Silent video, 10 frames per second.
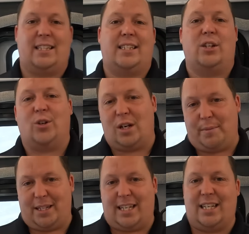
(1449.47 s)
It's still going
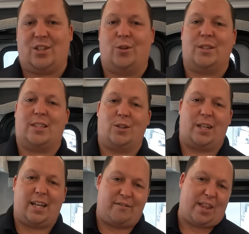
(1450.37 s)
to be diesel. It's still
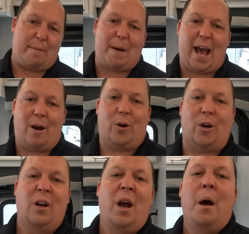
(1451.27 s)
going to give you that
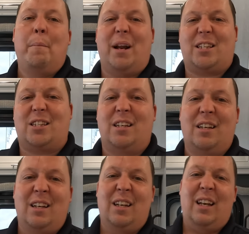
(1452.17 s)
power. Still going to give you a
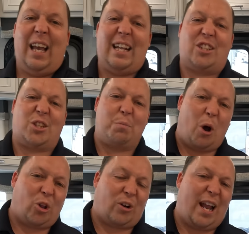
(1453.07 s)
nice ride. It's a
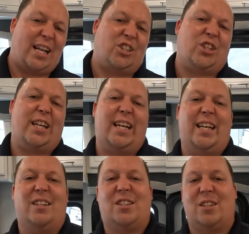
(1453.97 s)
smaller
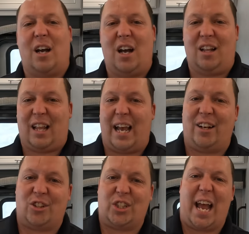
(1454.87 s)
engine, it's a
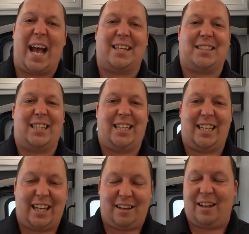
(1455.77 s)
lighter
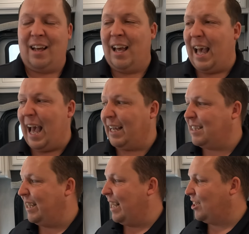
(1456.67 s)
chassis,
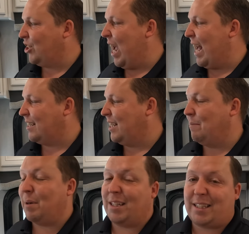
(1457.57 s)
XCS
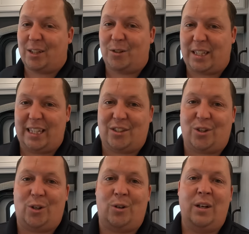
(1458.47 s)
chassis, but it's still
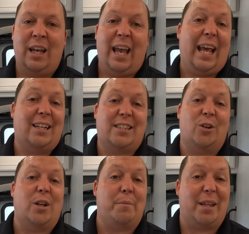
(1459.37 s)
diesel, and it's
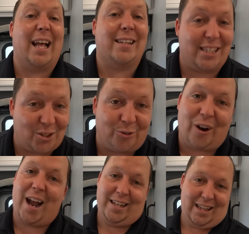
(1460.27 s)
still going to be that diesel
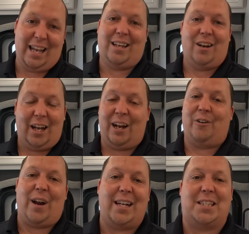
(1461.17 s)
ride, like
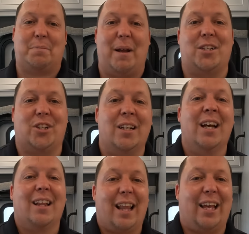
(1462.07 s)
air ride suspension,
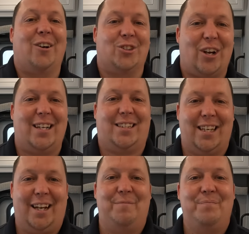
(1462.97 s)
like Andrea
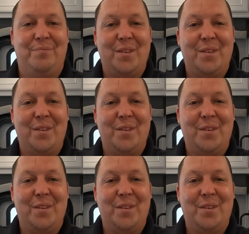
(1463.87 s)
said.